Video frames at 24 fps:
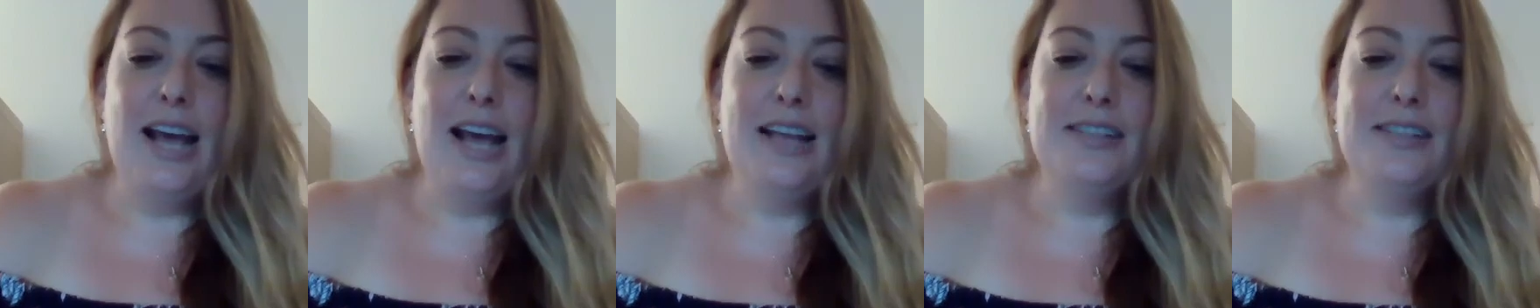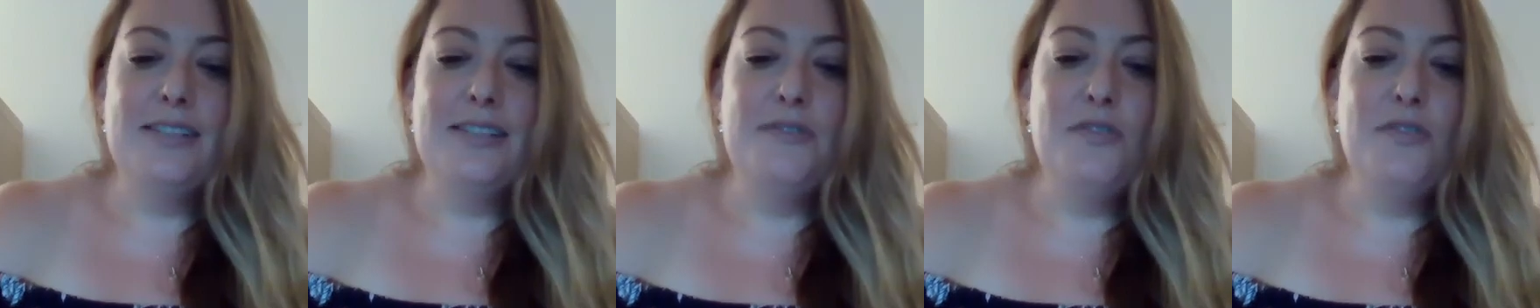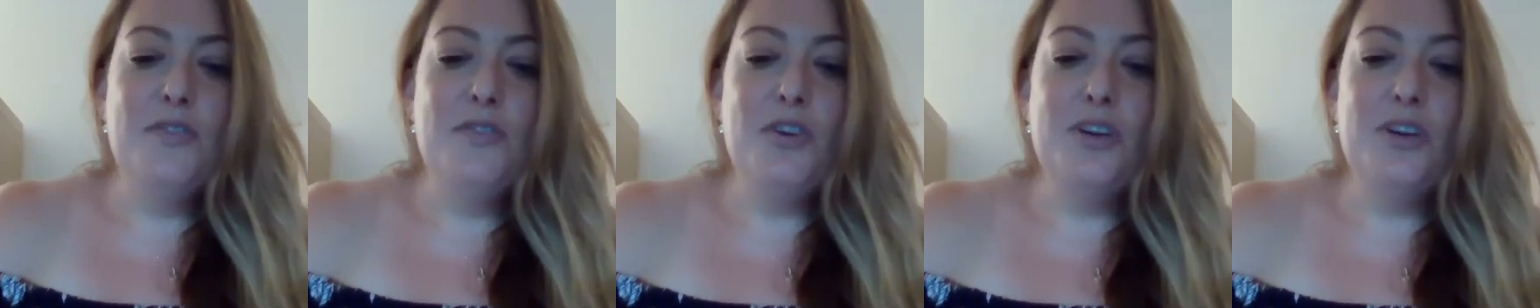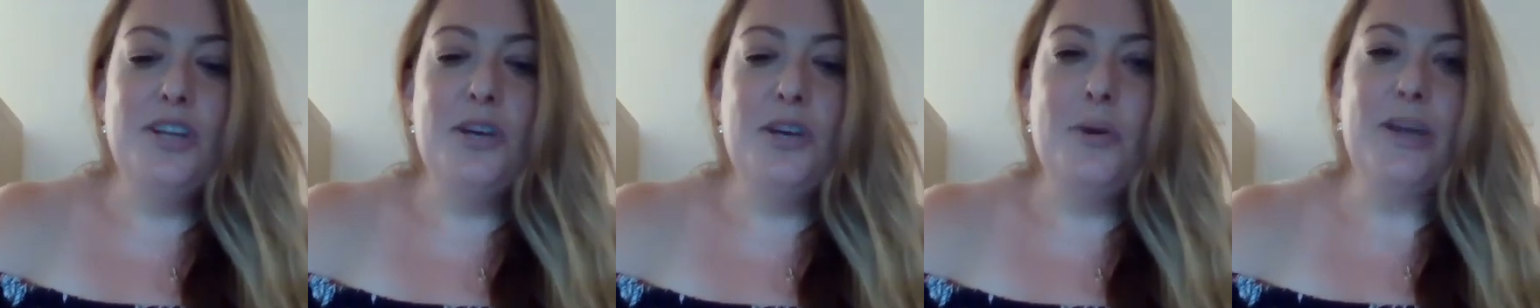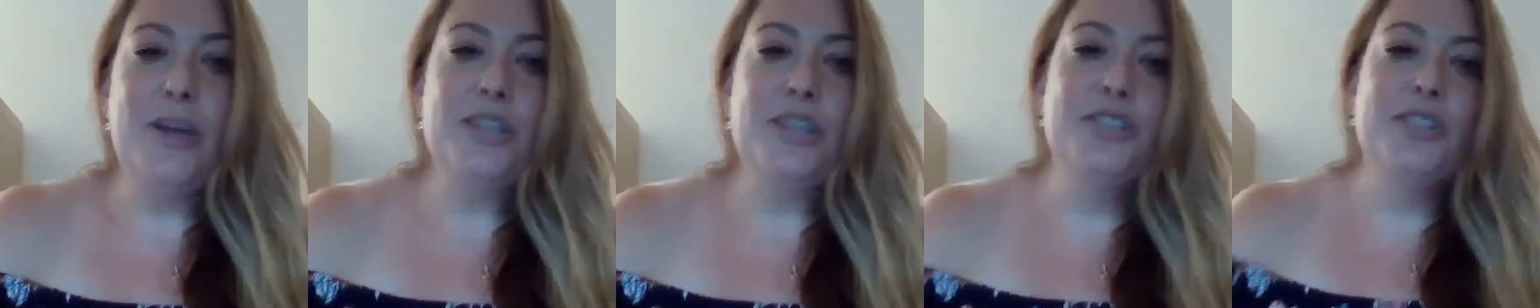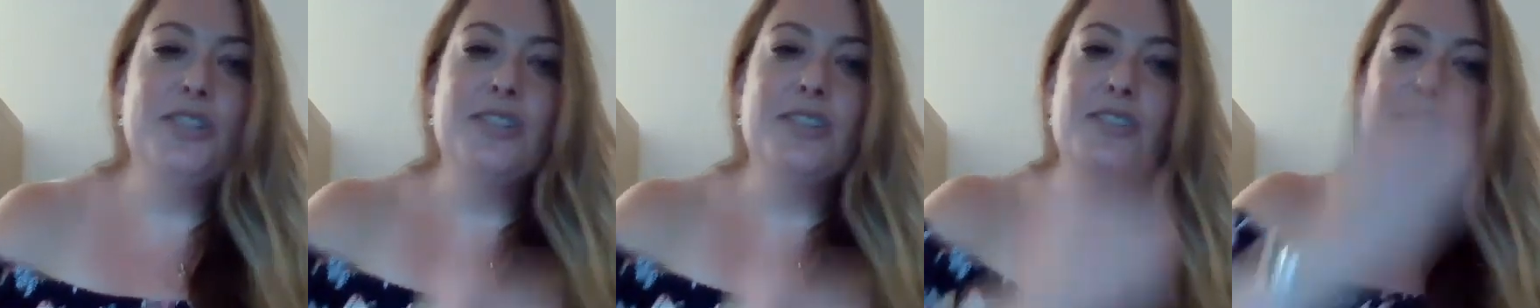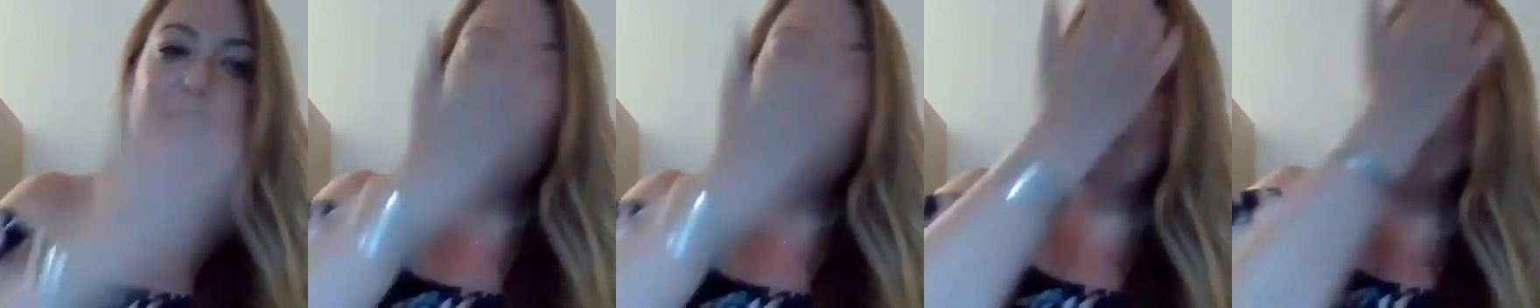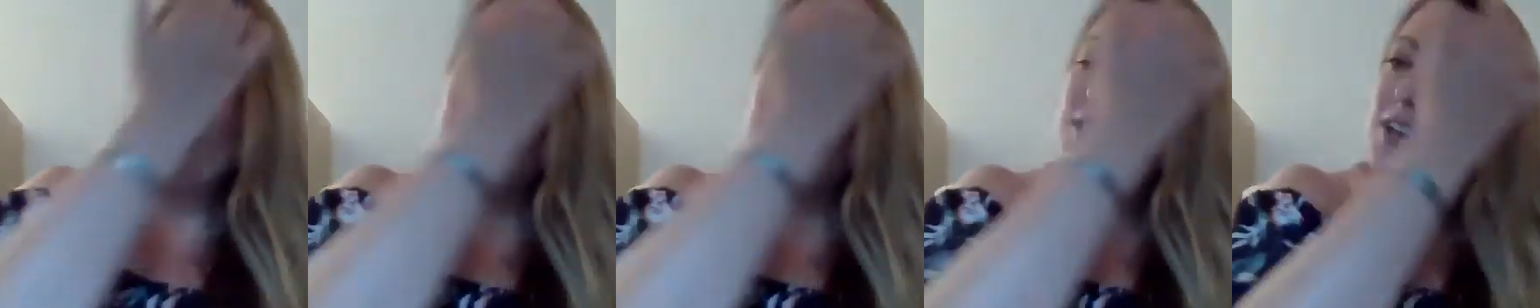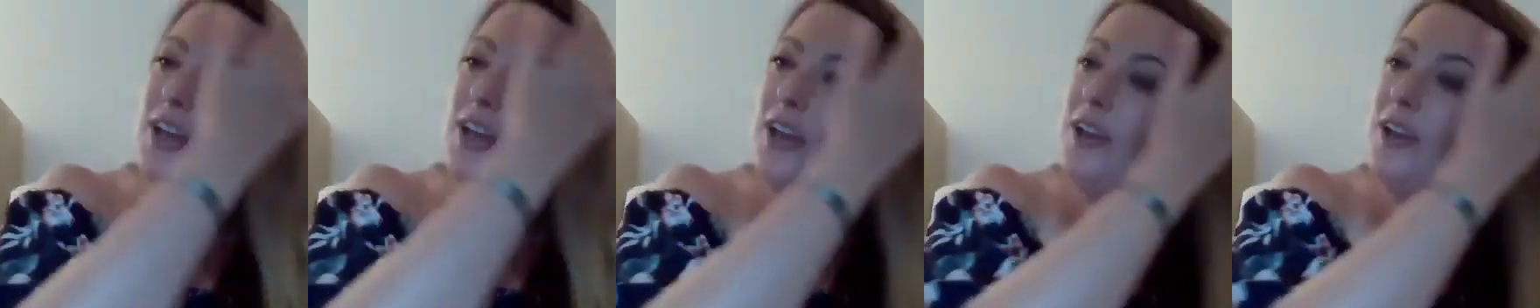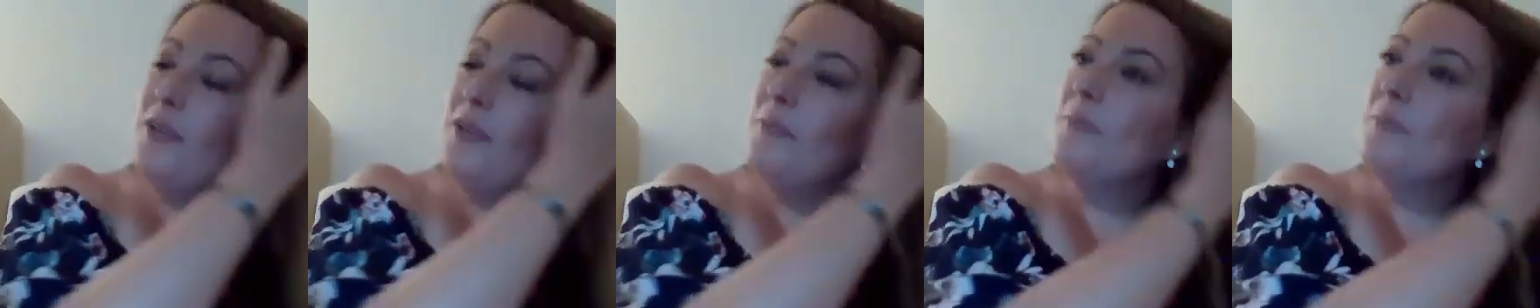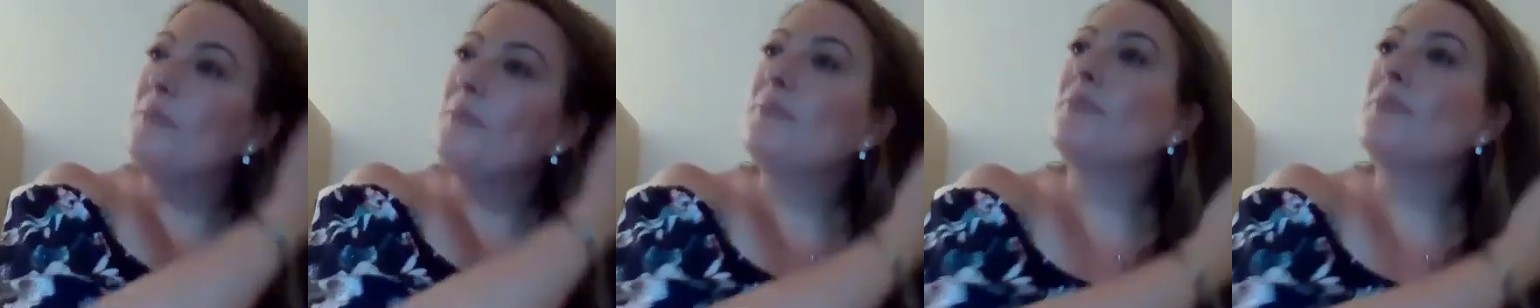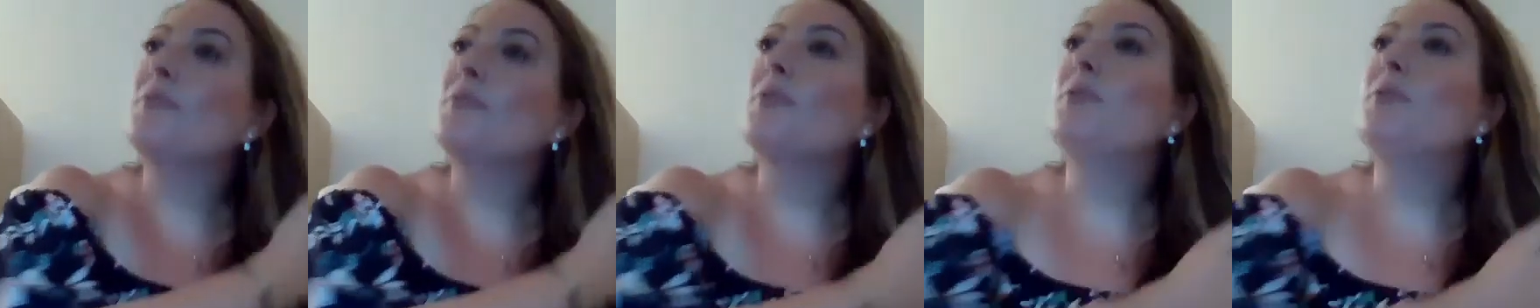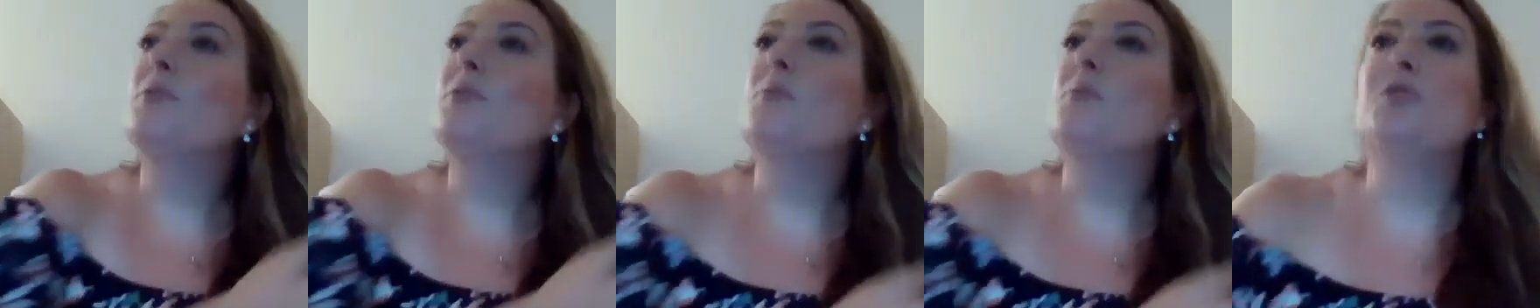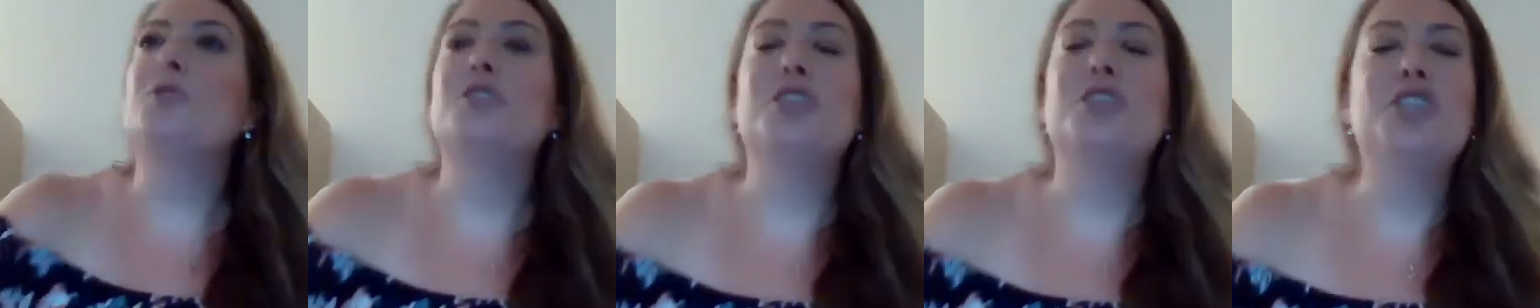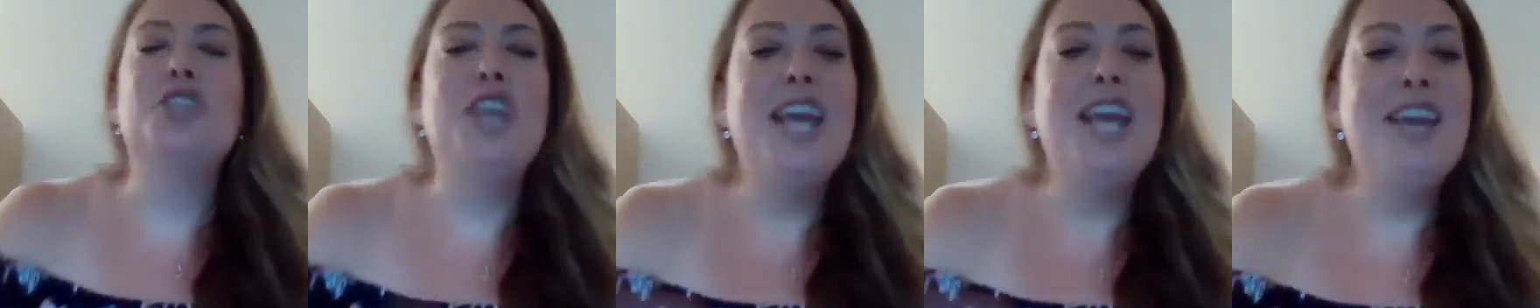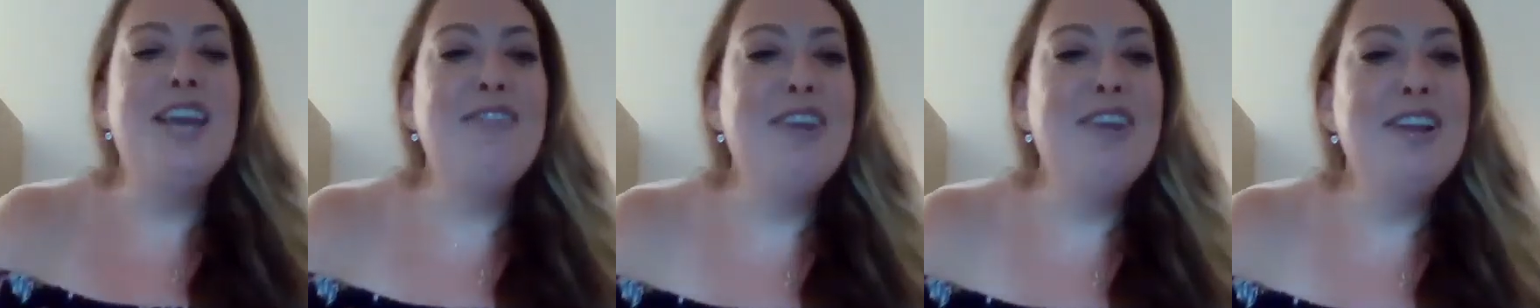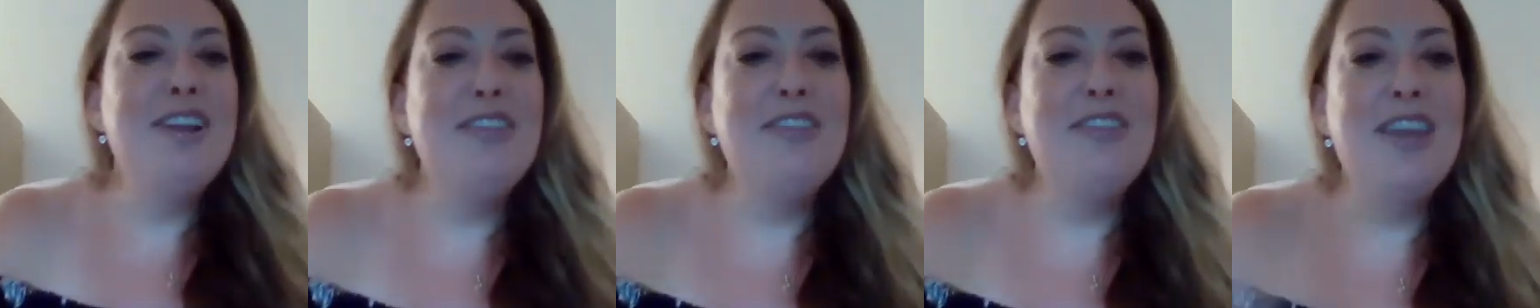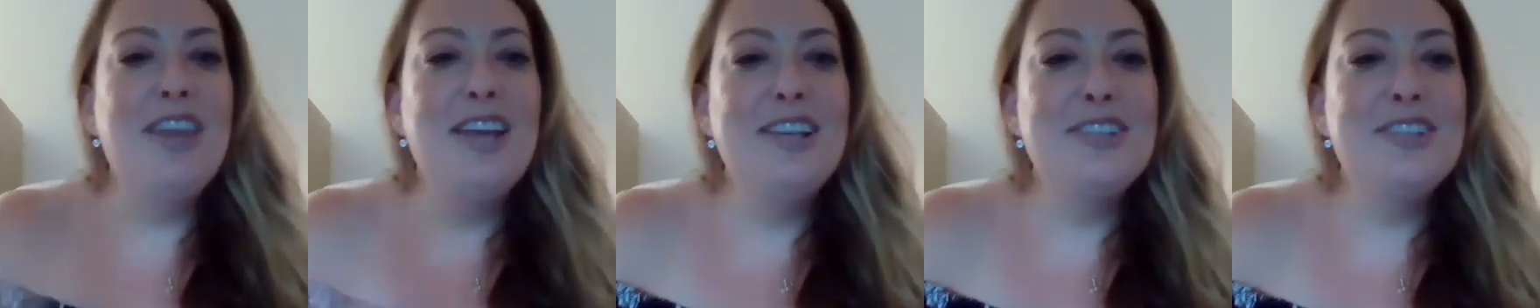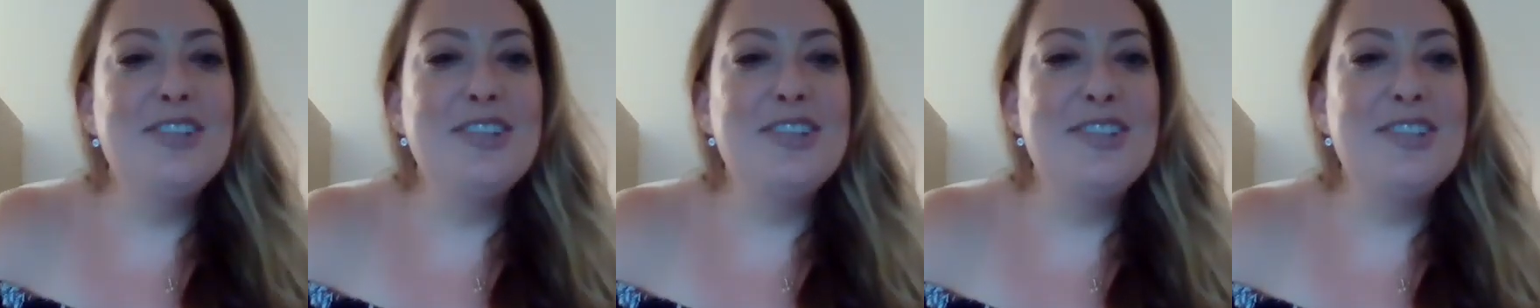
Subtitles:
And if you've got any questions or want to share anything,